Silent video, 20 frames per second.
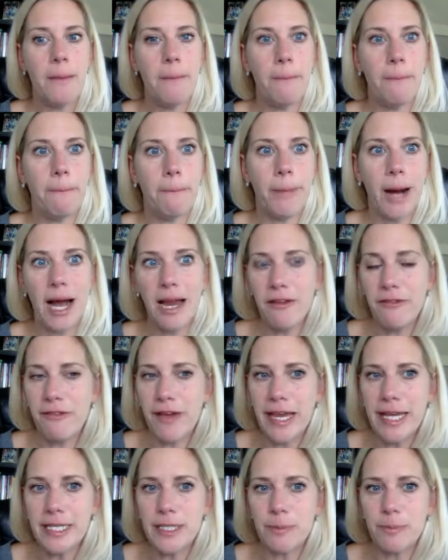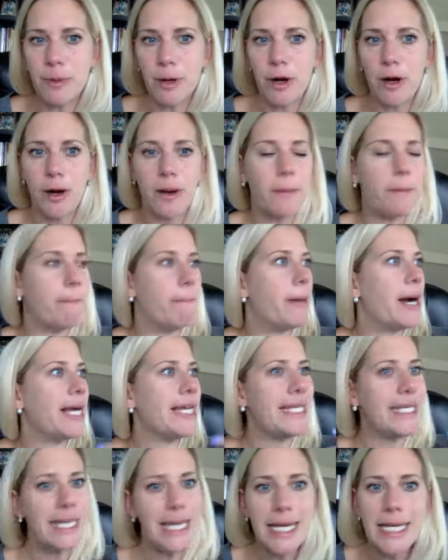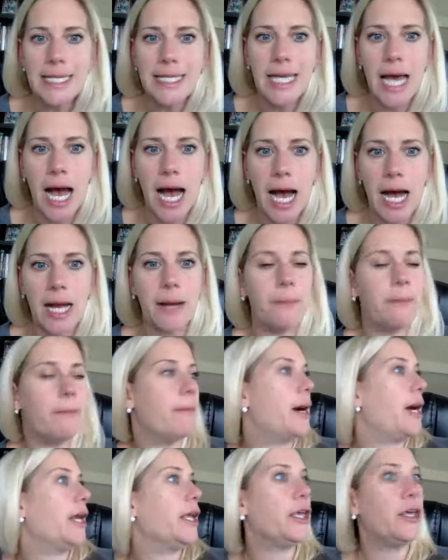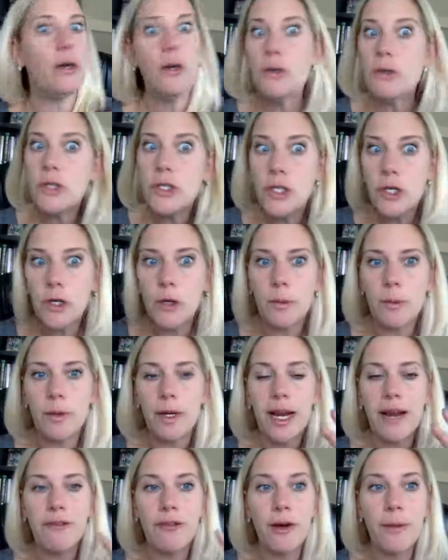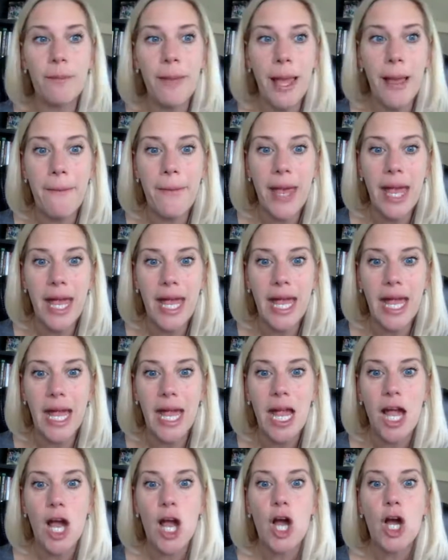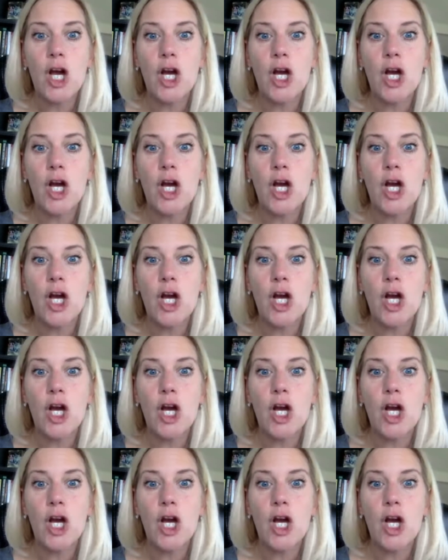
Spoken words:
my Facebook, my TikTok, my YouTube, whatever it may be,